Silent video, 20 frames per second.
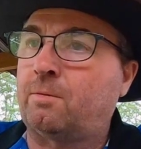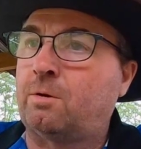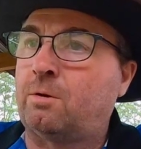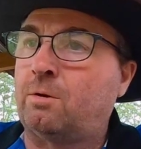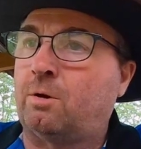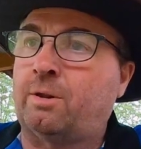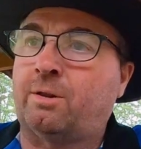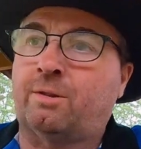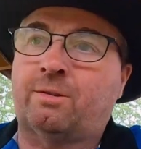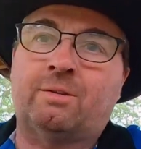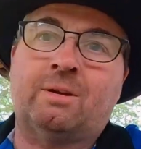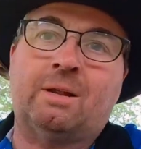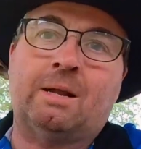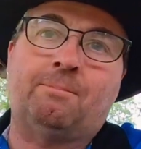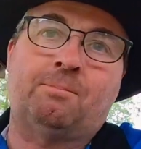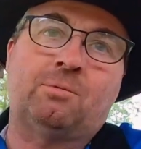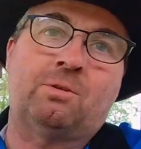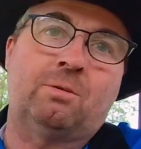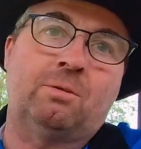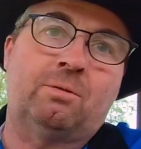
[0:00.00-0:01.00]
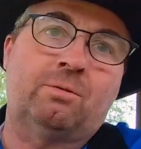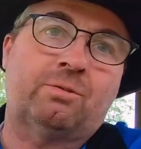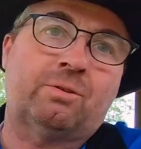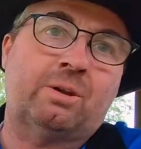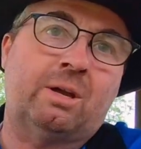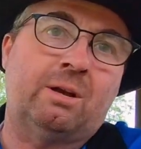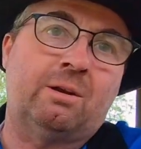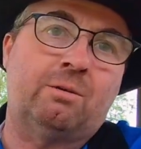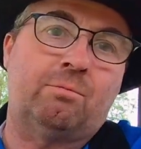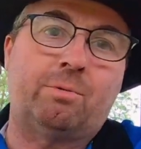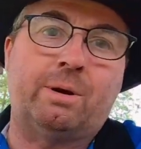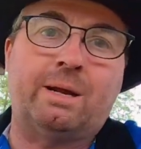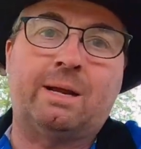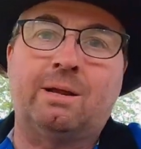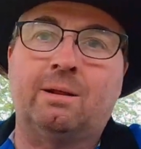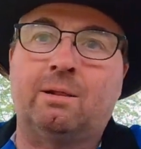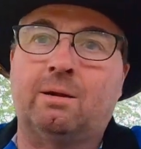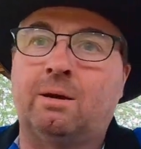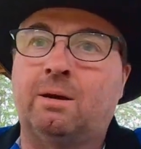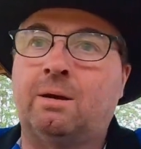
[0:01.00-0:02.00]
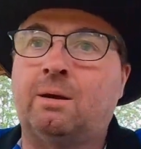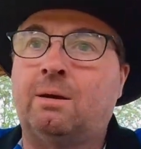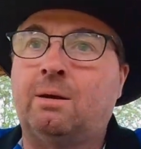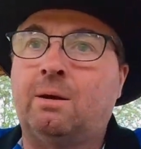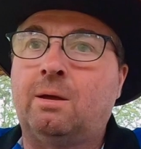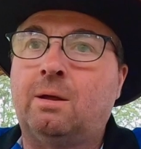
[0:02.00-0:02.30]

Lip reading: got it set up to send regular